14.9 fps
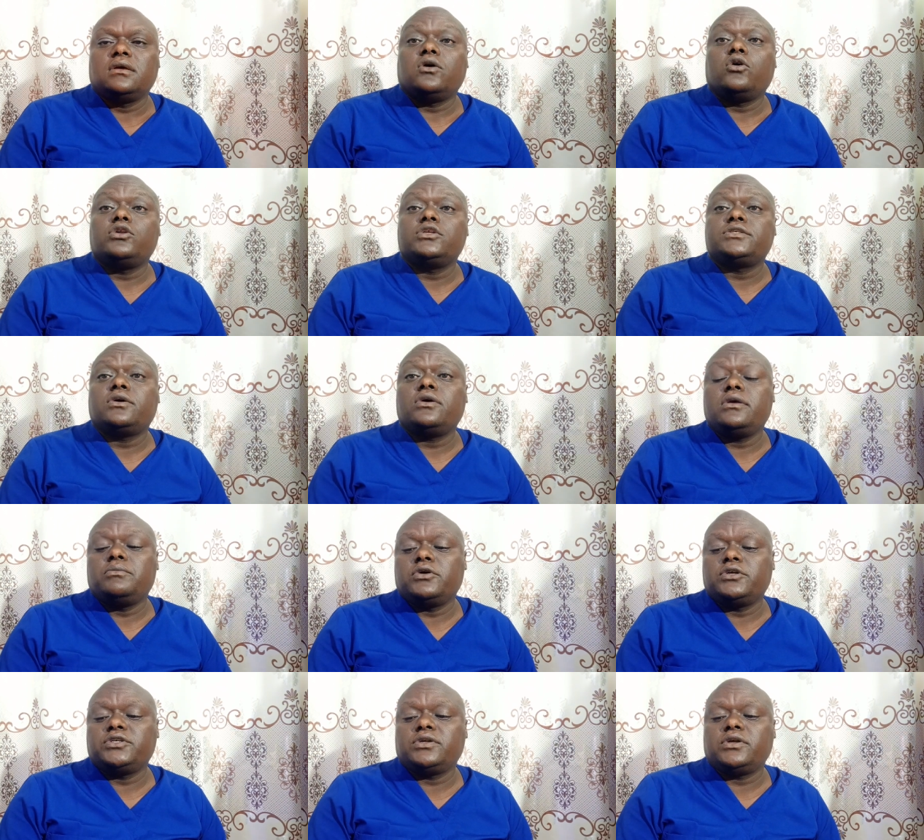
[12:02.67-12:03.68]
Also,
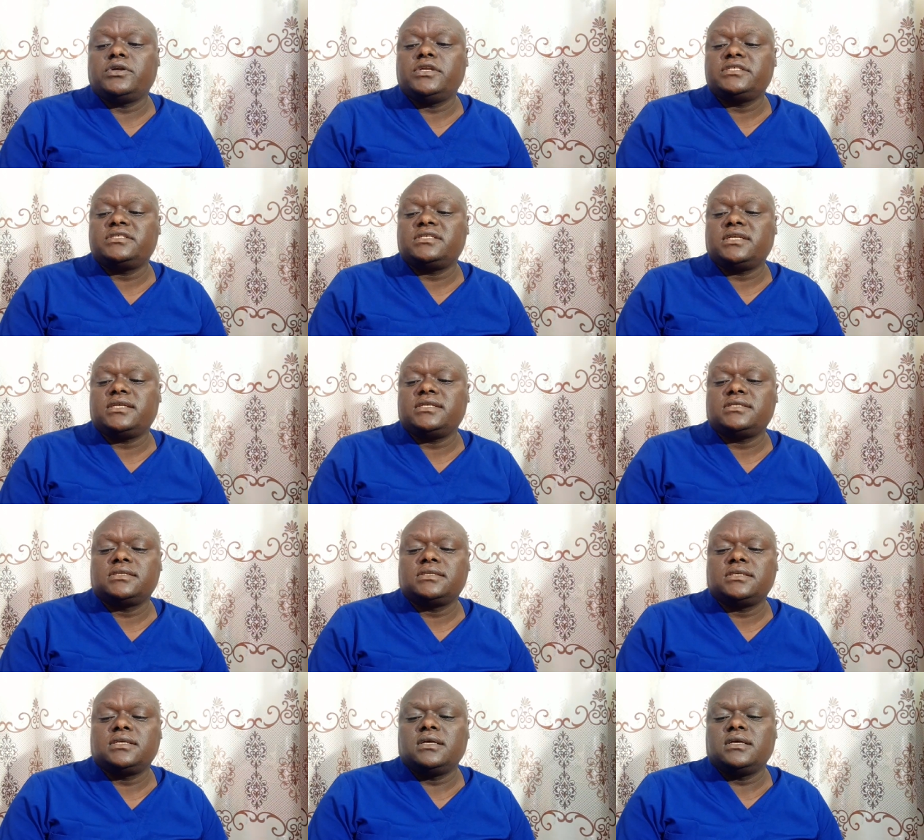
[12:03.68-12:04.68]
emotional distress,